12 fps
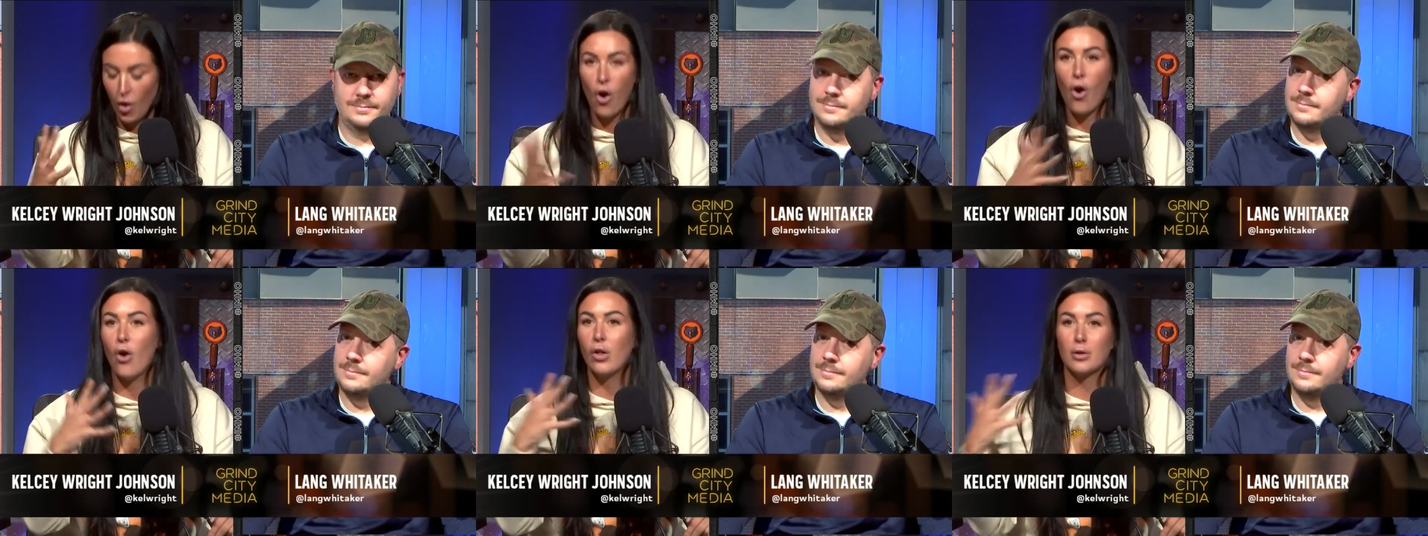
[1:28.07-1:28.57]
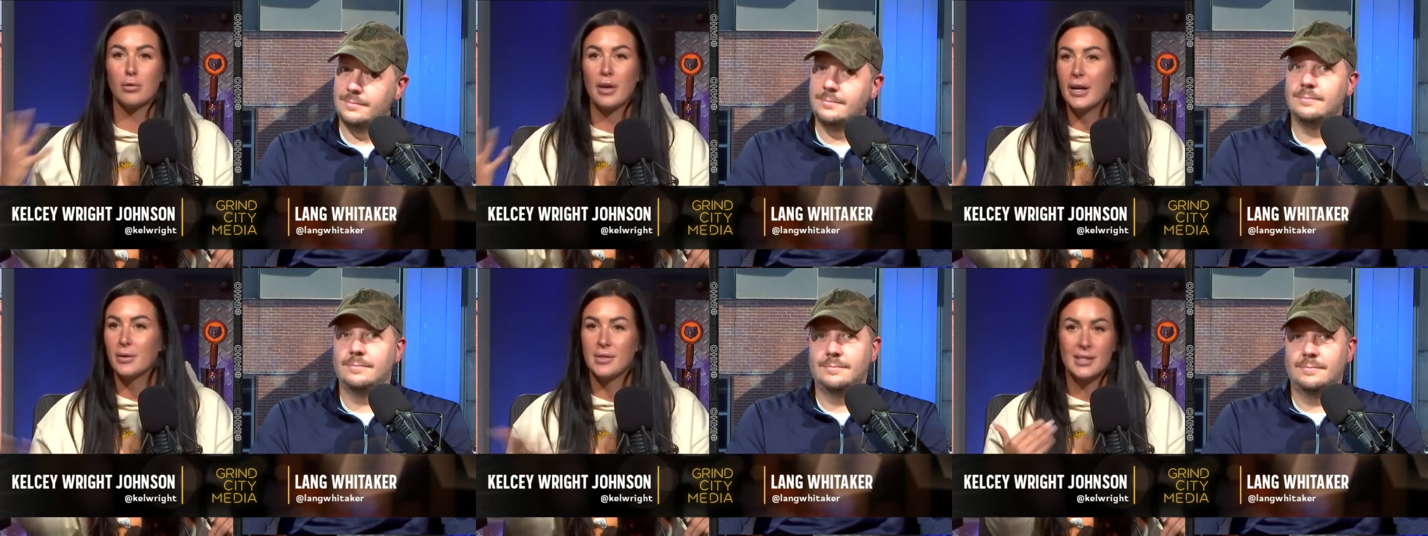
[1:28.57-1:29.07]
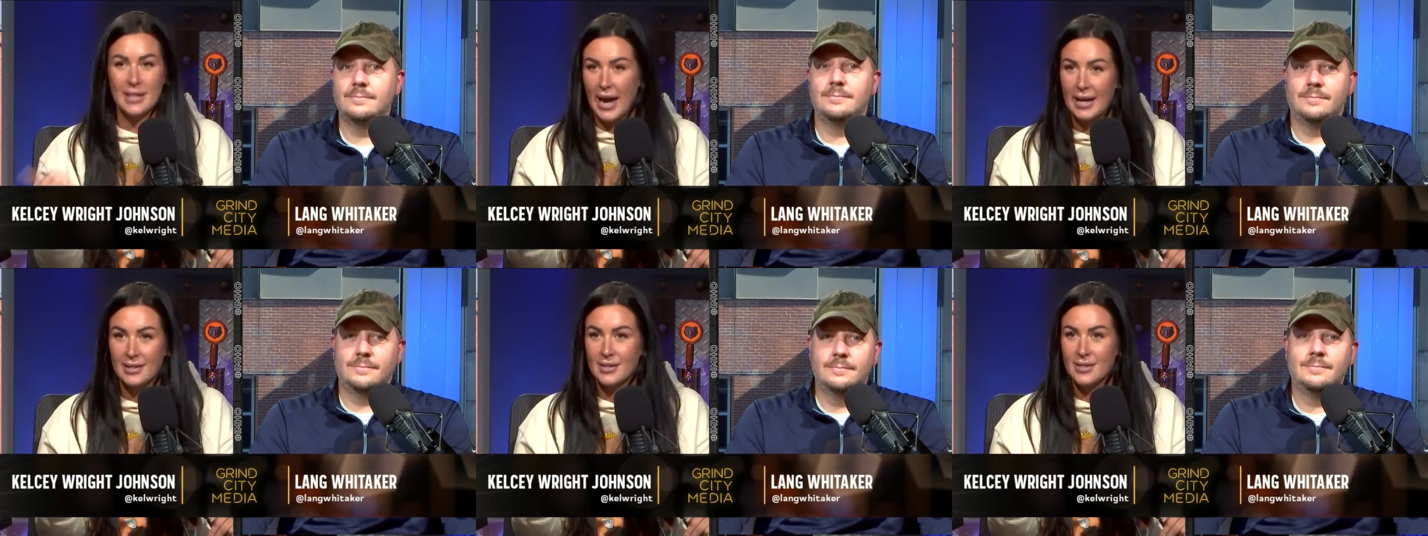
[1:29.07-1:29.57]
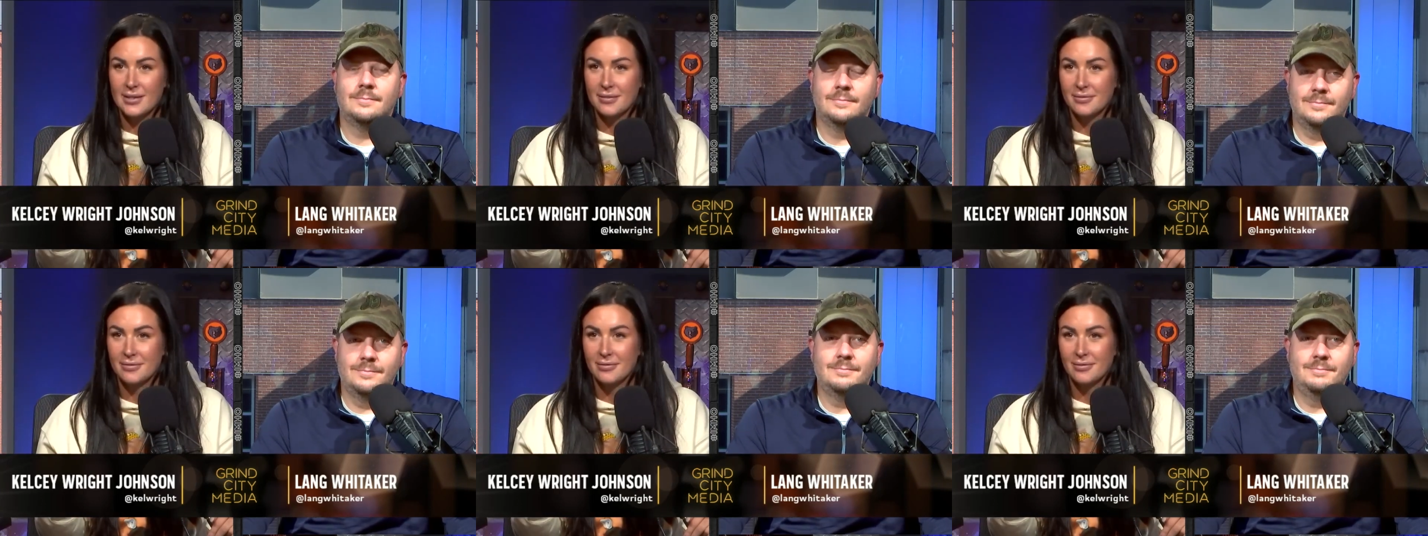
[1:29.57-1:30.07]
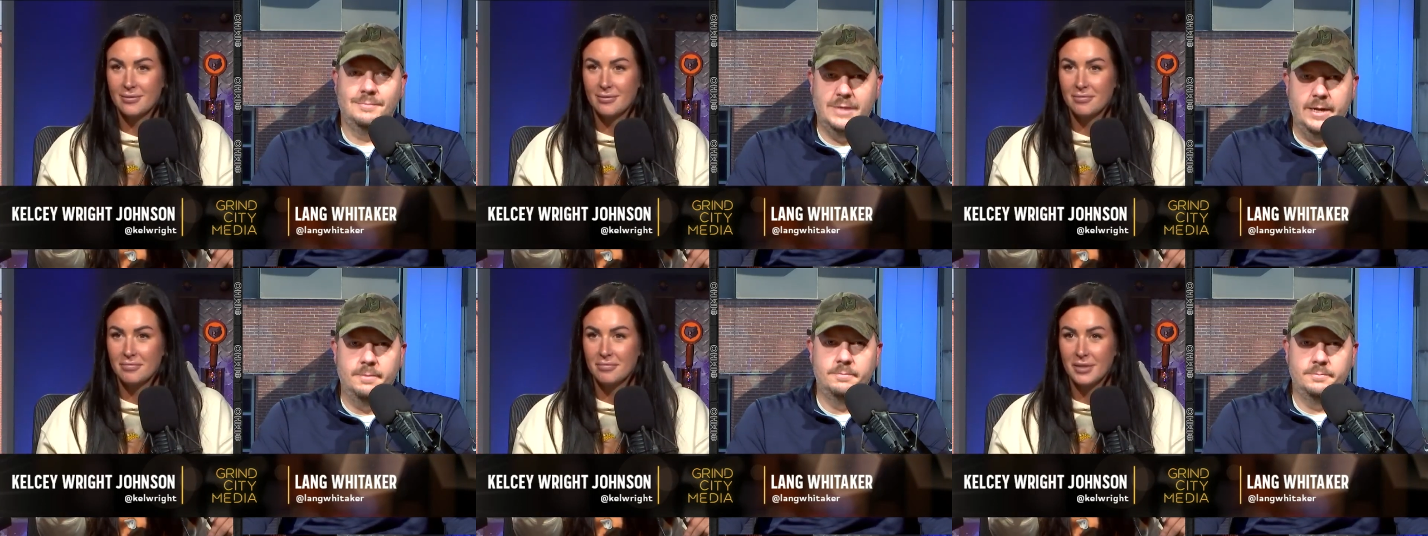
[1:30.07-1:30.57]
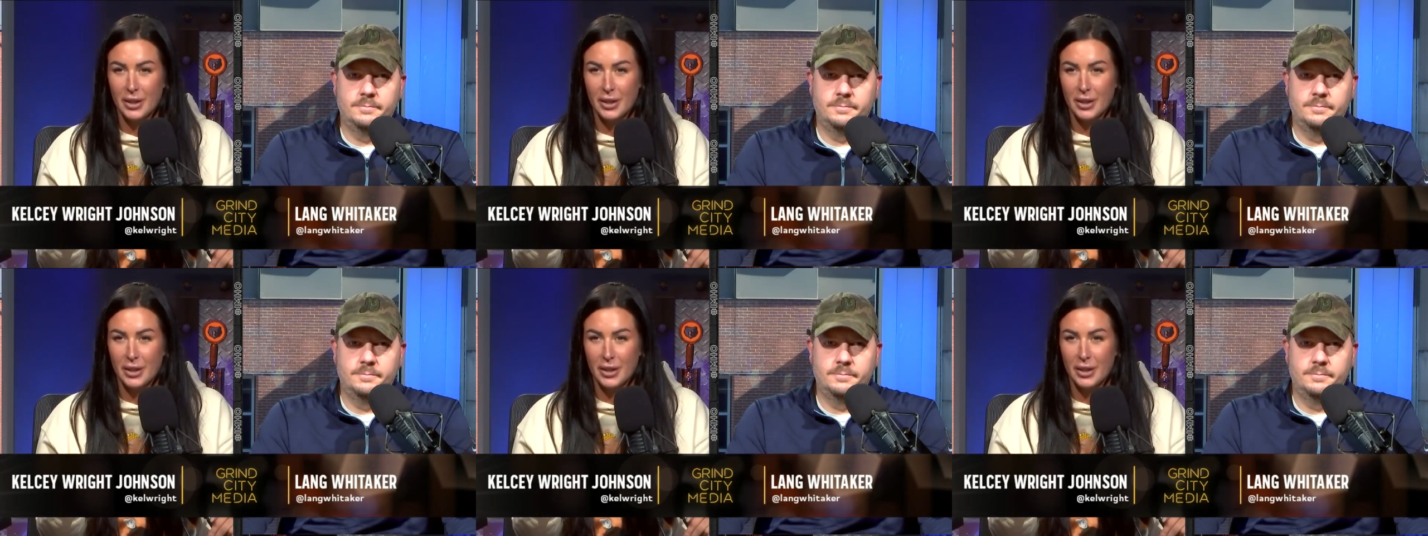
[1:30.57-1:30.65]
Speaker 1: all around stats. Yeah. You